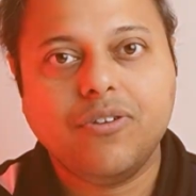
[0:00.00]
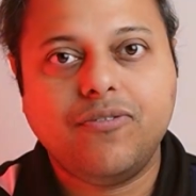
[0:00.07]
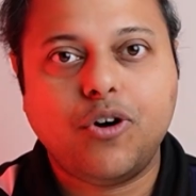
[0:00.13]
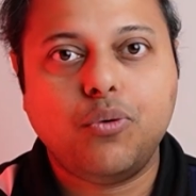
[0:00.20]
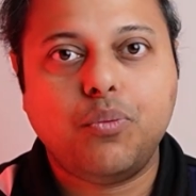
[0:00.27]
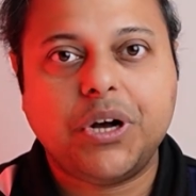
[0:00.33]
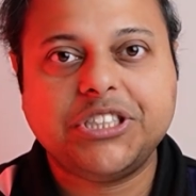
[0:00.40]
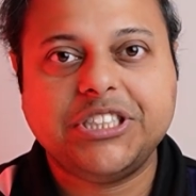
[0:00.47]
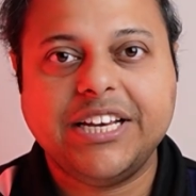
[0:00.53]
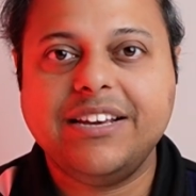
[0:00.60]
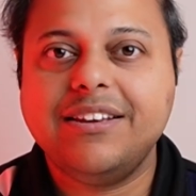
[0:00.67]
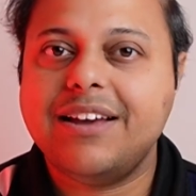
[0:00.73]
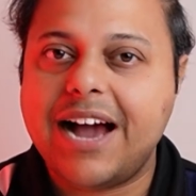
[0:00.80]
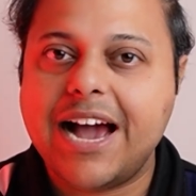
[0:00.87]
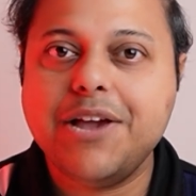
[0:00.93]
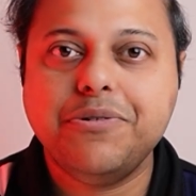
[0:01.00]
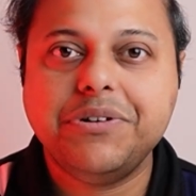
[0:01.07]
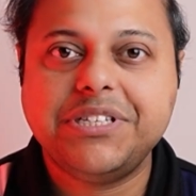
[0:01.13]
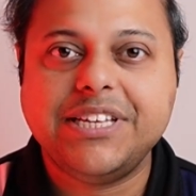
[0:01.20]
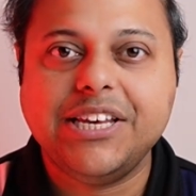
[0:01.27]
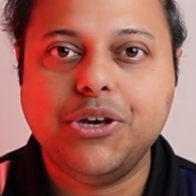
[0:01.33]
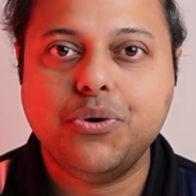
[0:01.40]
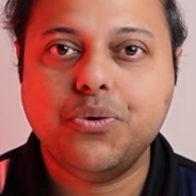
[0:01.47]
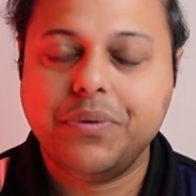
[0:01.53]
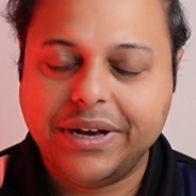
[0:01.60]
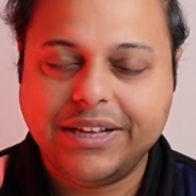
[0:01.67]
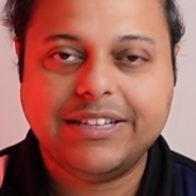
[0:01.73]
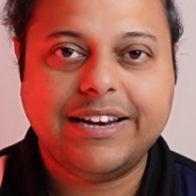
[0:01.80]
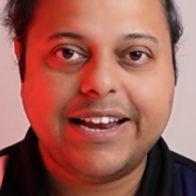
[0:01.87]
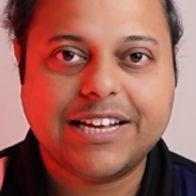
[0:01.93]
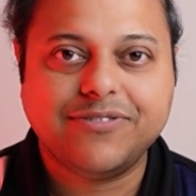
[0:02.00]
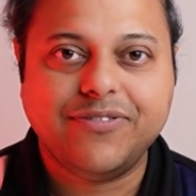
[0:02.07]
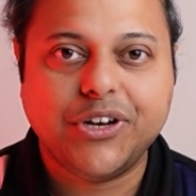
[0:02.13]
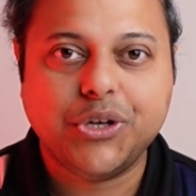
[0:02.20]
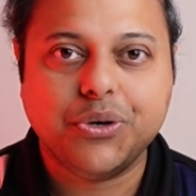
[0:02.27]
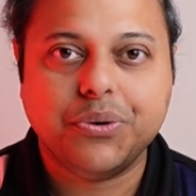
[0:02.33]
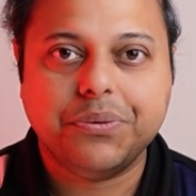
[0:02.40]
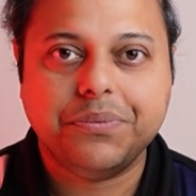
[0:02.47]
you for watching. I will see you in the next video.